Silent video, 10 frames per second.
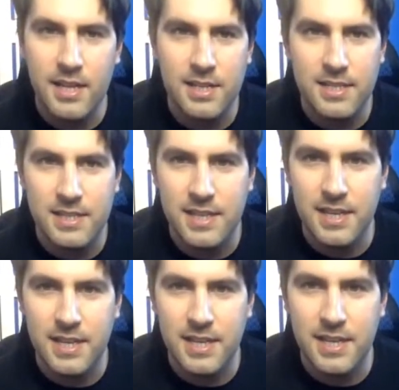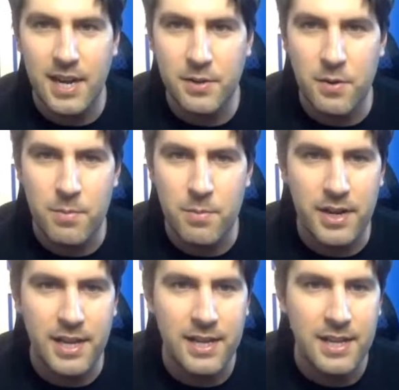Gillis is here. How you
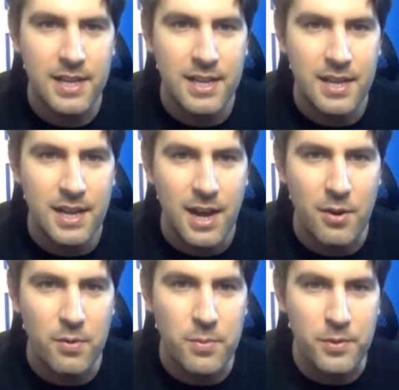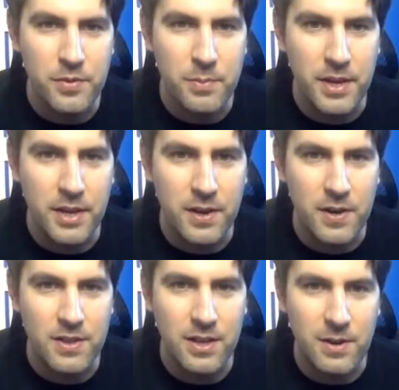doing, buddy? I would remove the
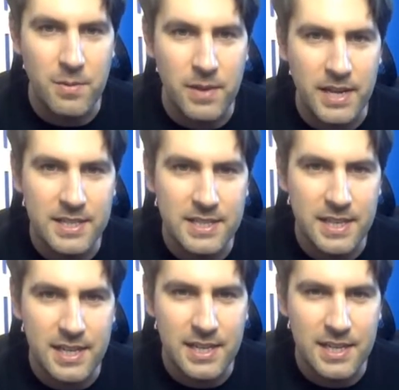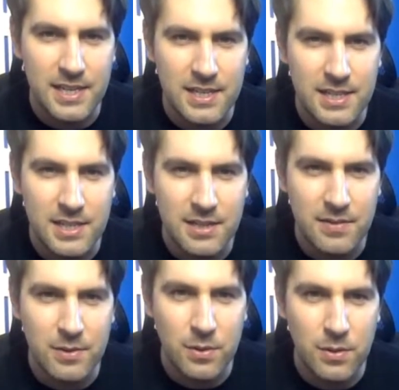pickguard though. It makes it just
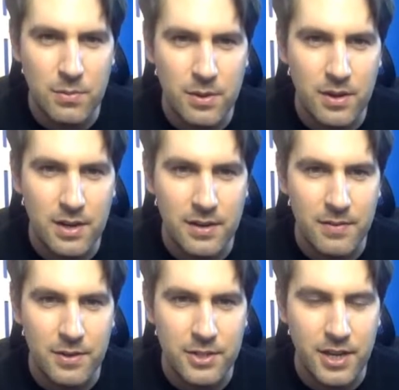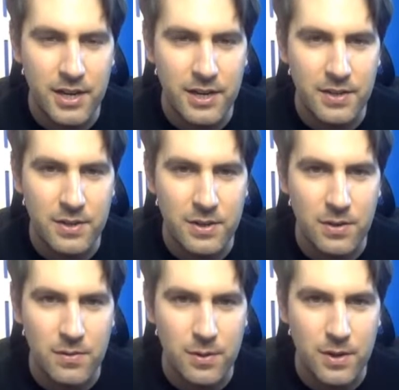kind of the whole body for a shinier look
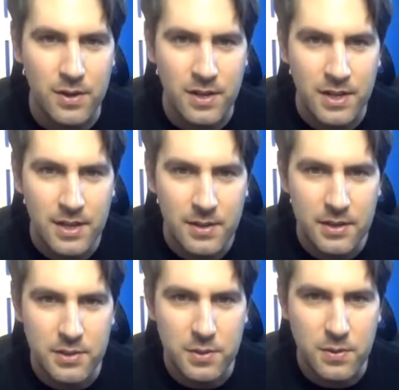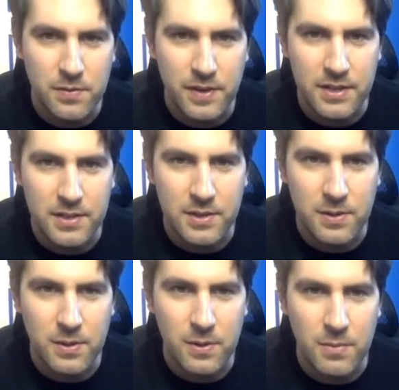overall. Makes a cool effect on the
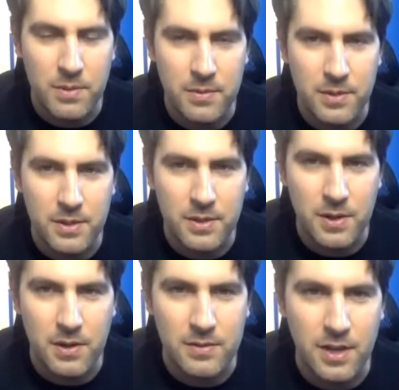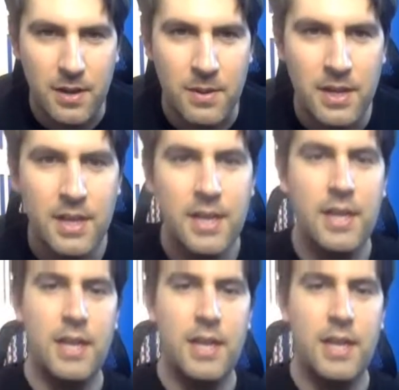lower arm, mimicking the carved top.